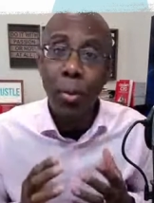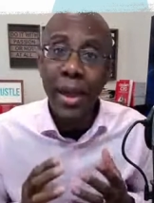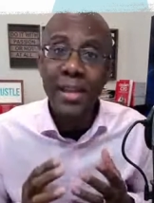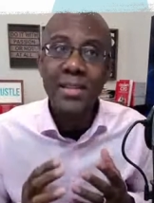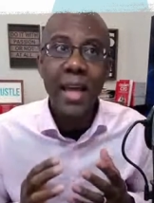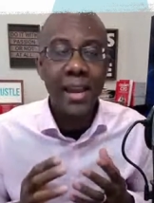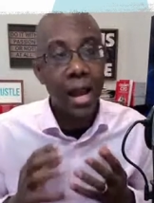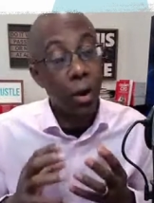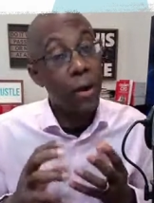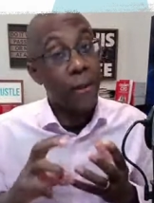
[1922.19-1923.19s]
brands that
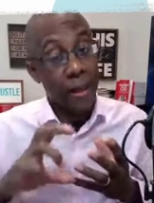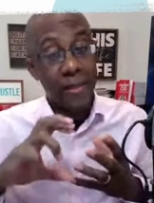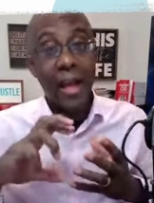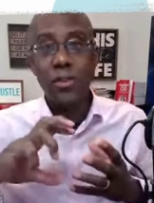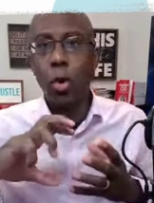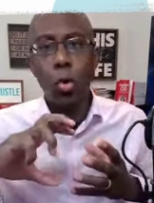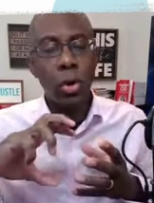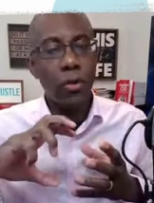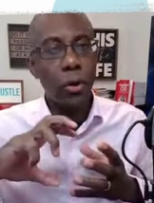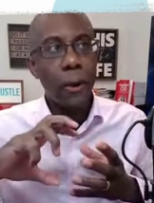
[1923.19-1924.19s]
now, and that's a whole
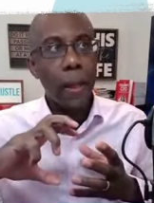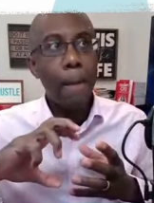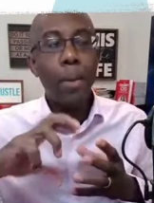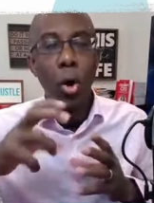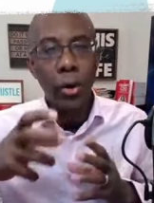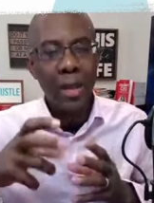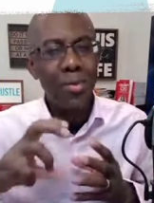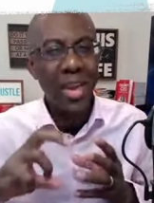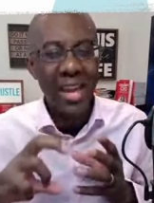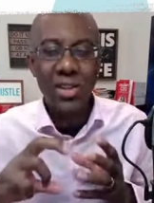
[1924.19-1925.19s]
nother ball
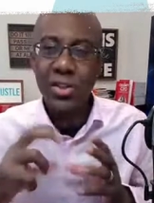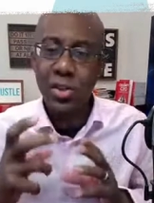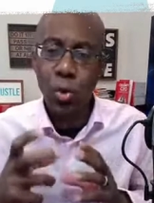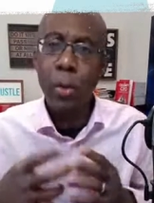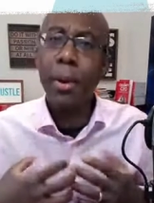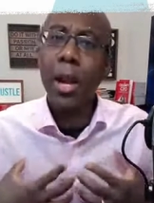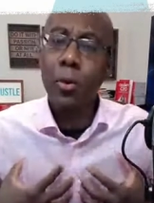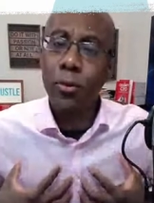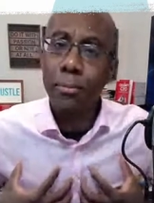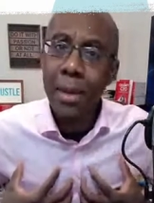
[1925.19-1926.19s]
game. You can't just do it. But I
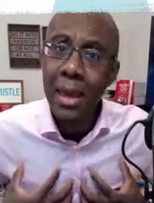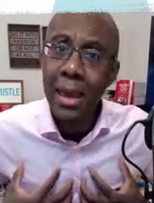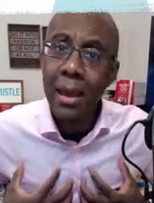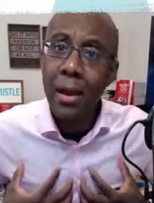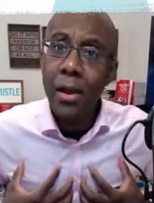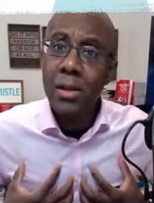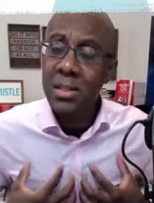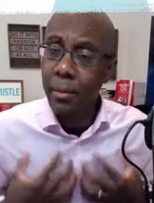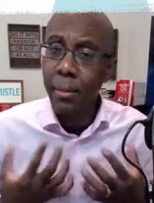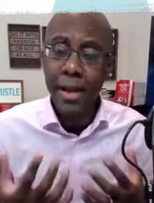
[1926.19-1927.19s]
know for me,
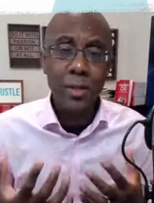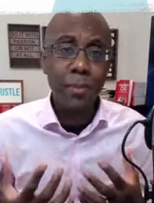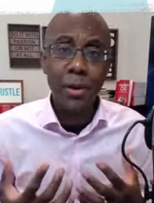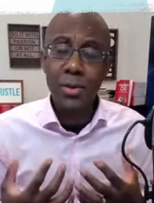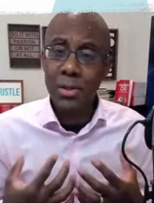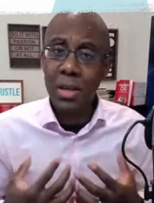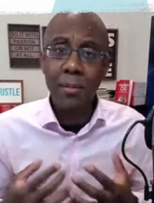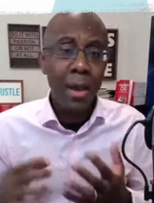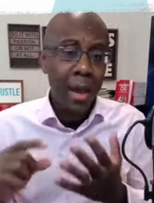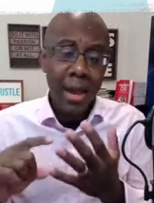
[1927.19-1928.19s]
some of my sponsors,
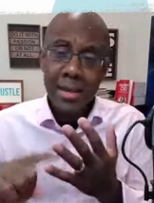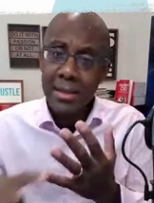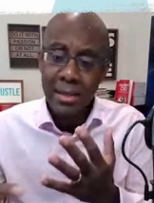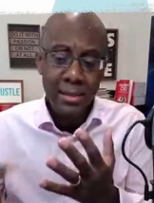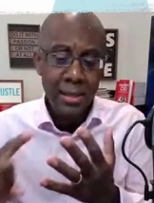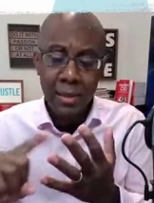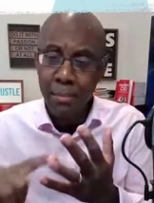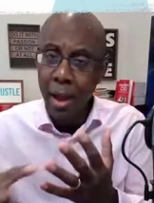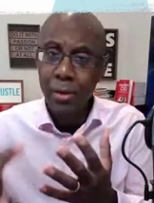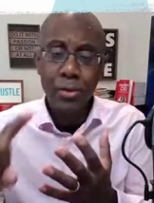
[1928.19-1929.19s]
Kim, AT&T,
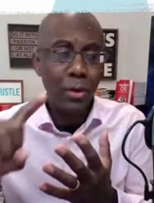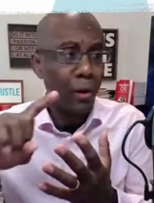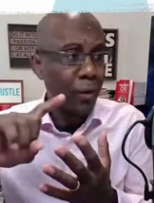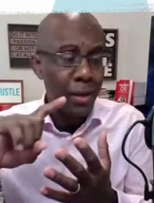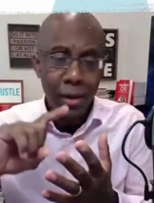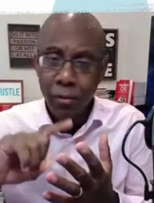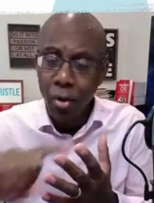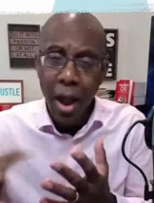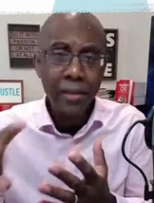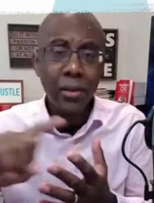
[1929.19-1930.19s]
Microsoft,
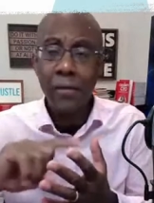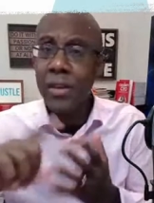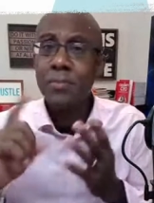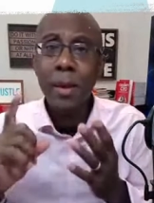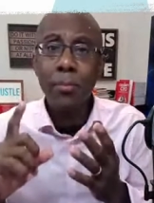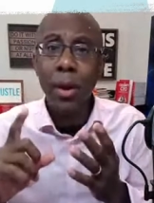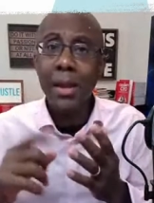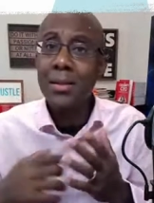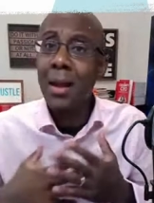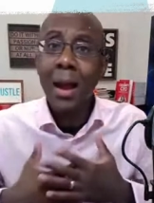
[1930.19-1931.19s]
Verizon, these big
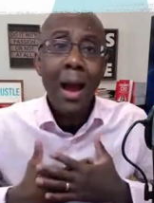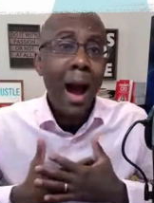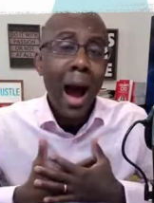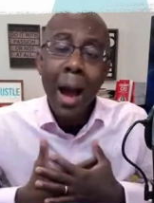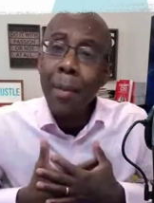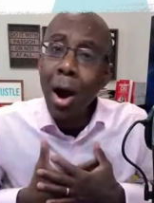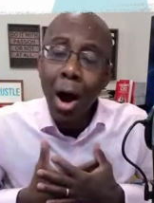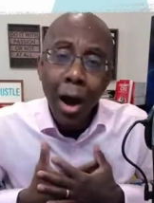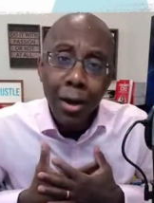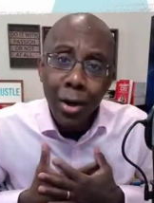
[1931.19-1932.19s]
brands, I'm
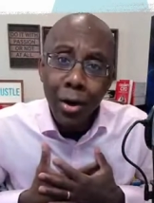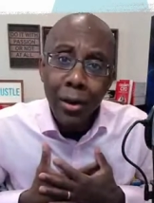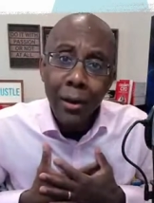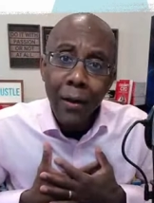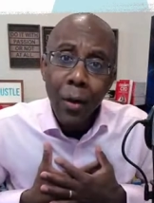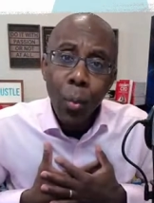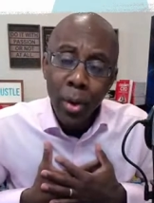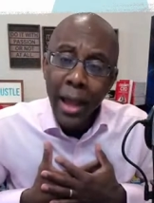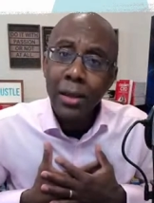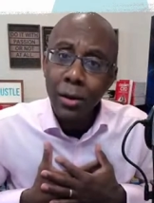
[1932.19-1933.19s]
honored.
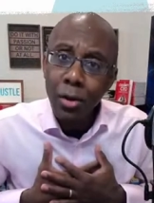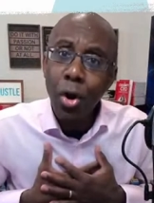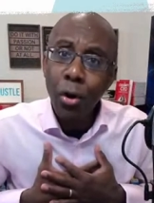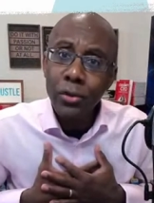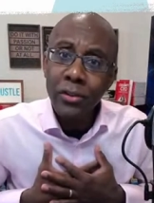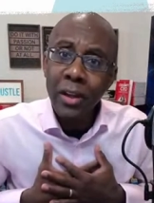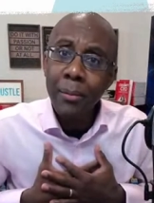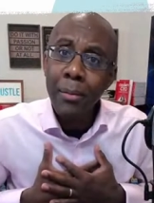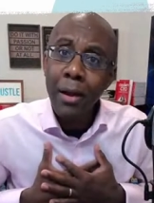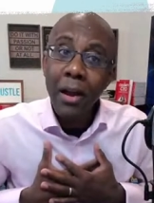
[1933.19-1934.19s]
When I get on calls with
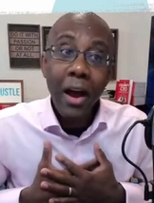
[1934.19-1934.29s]
them,